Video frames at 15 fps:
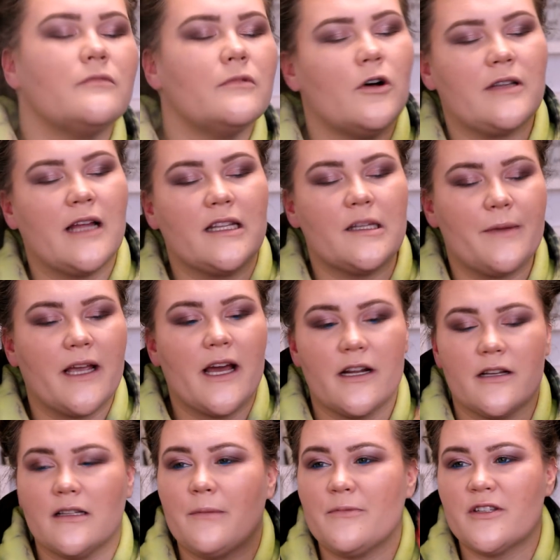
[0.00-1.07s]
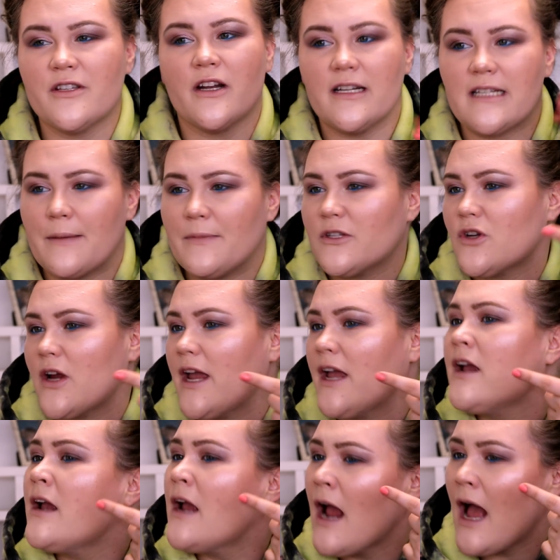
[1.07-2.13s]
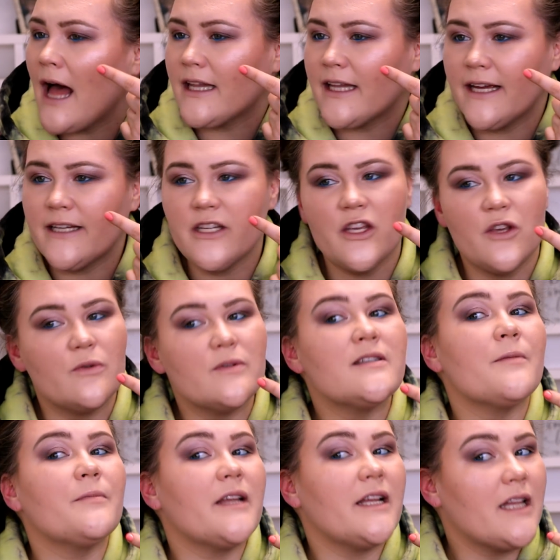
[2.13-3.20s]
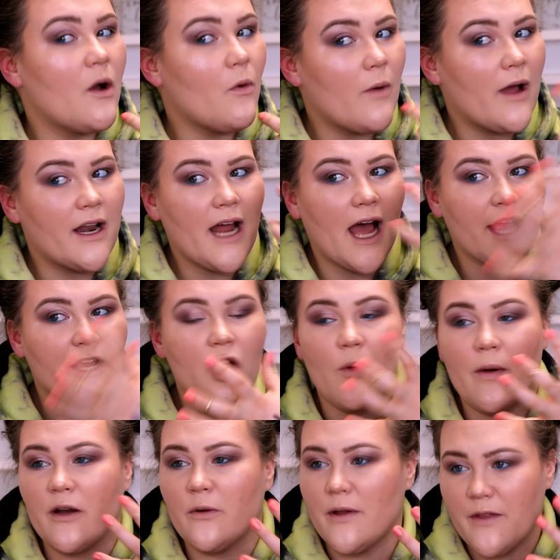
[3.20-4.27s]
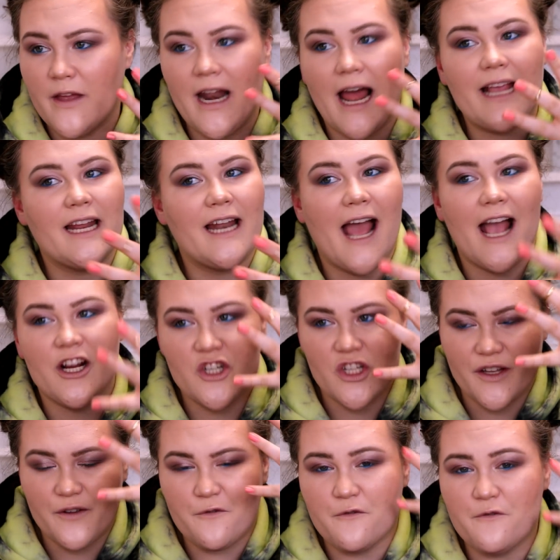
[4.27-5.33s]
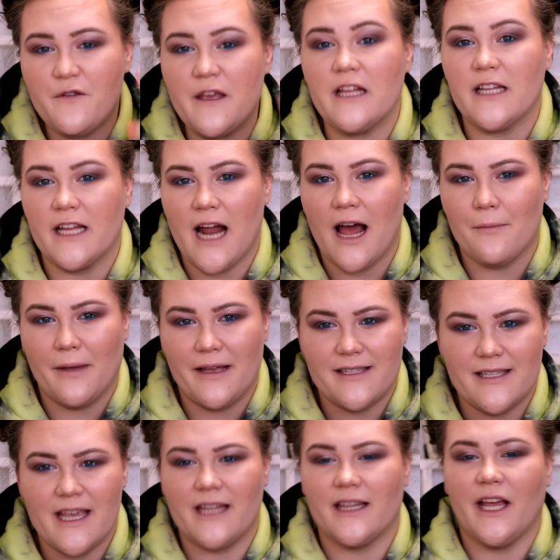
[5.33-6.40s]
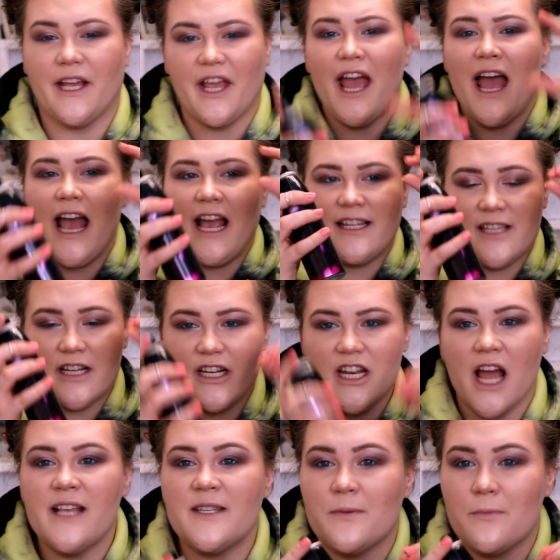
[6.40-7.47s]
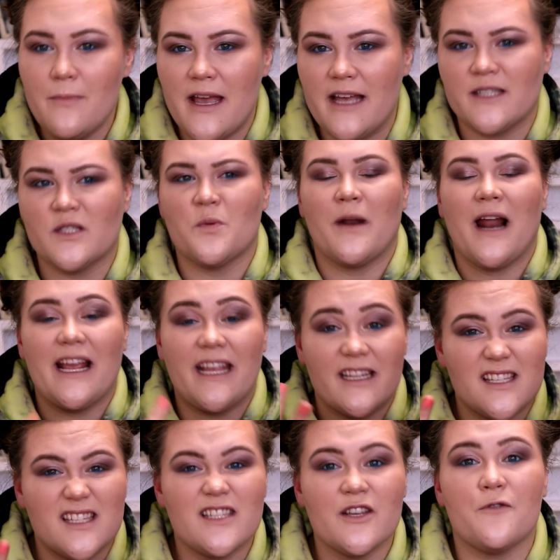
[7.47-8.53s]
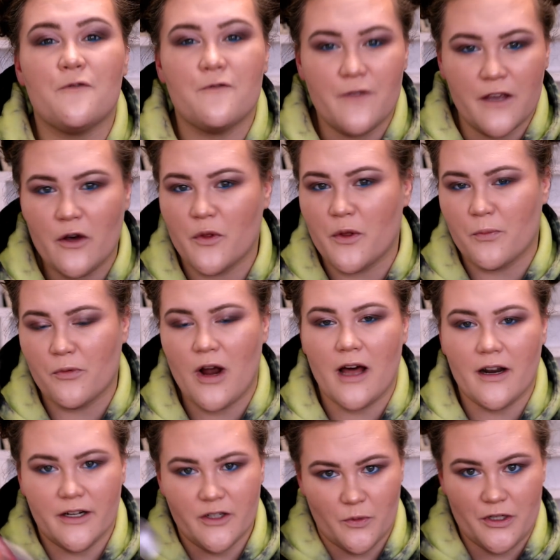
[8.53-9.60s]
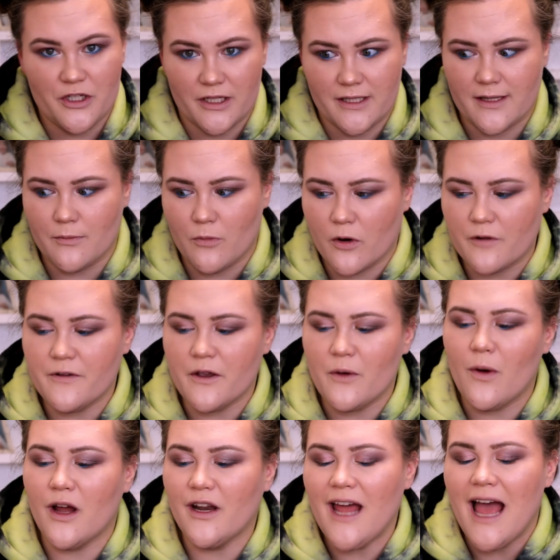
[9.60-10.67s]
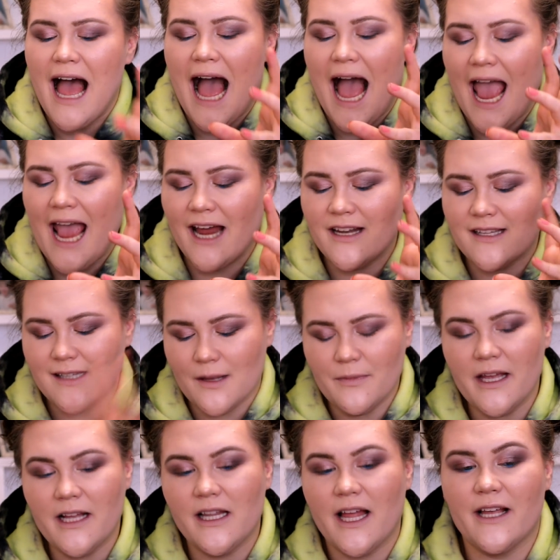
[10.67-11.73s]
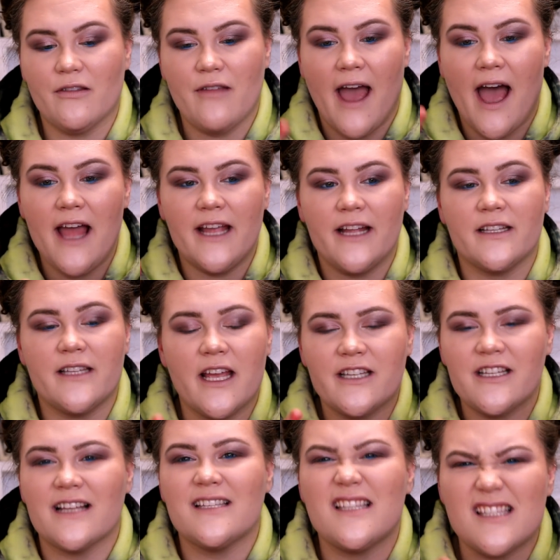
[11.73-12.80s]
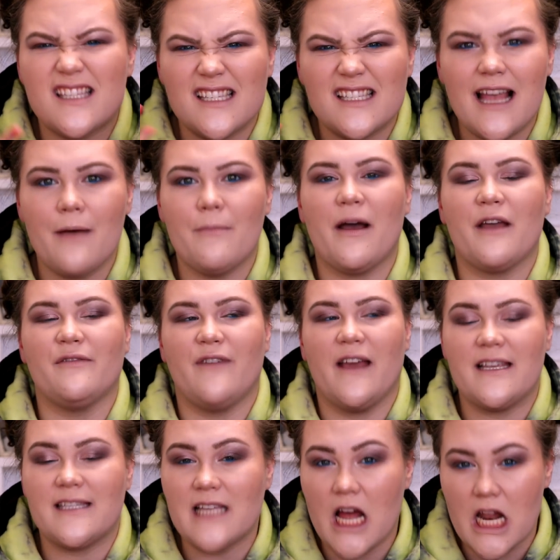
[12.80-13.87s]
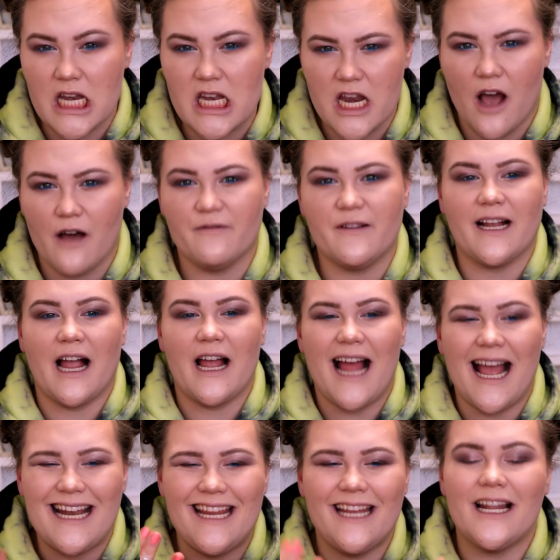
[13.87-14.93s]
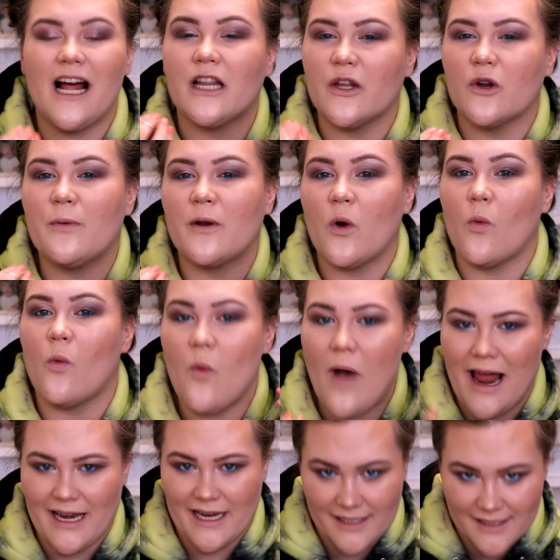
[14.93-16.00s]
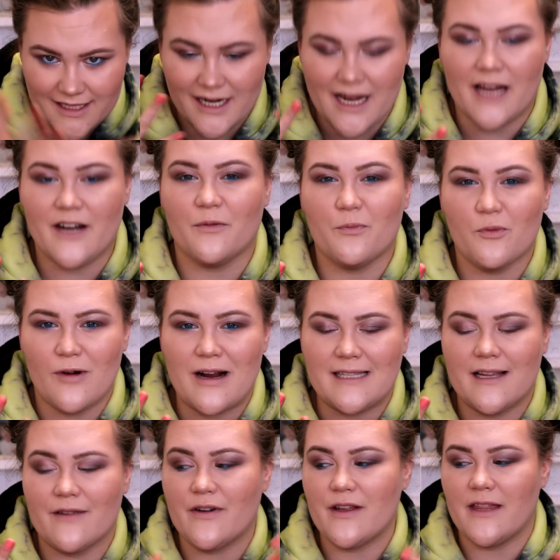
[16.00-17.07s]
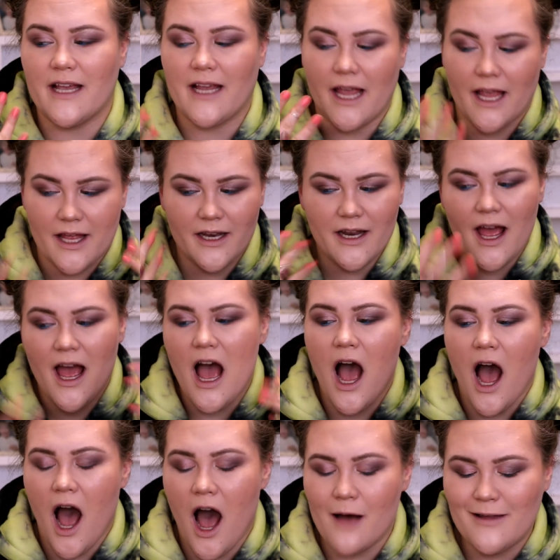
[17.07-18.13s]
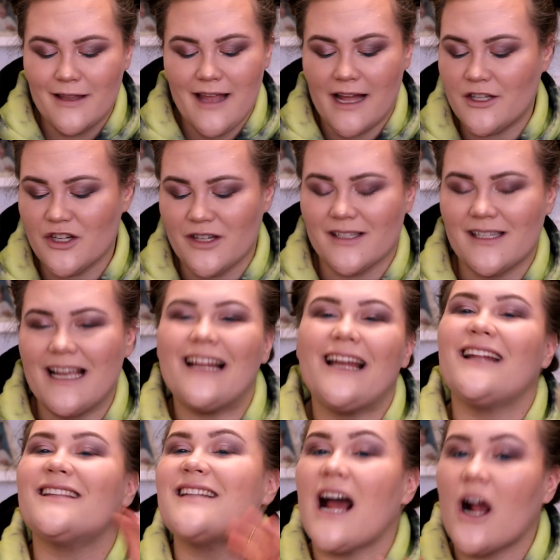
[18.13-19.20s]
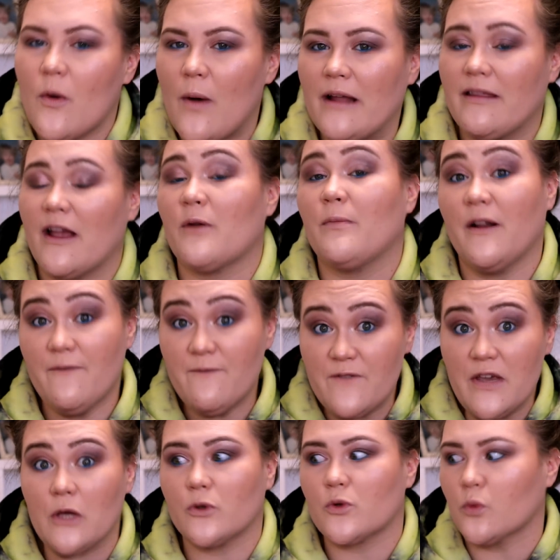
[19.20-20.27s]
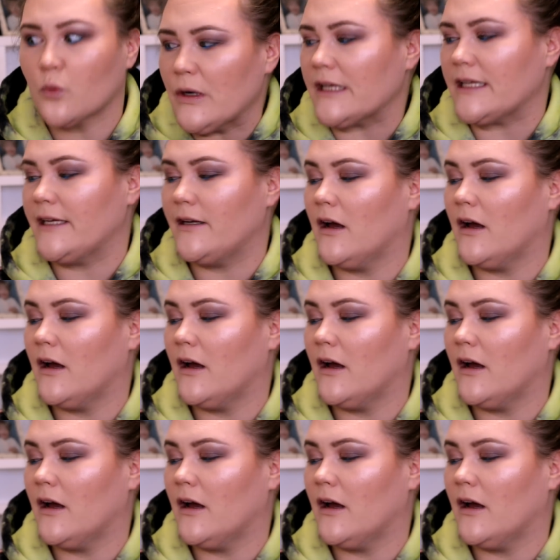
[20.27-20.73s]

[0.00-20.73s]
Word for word: hold on, let me kind of, I'm just going to demonstrate I like to use something that when I go in with it, I can actually feel it on my skin. Like it's a nice mist, but I can still feel the product, which is the Morphe one. And something like that, it, it doesn't set my face enough. Like I, I need a little bit of wetness to kind of press everything in. Um, and that's just, it, it's not quite there, but it feels really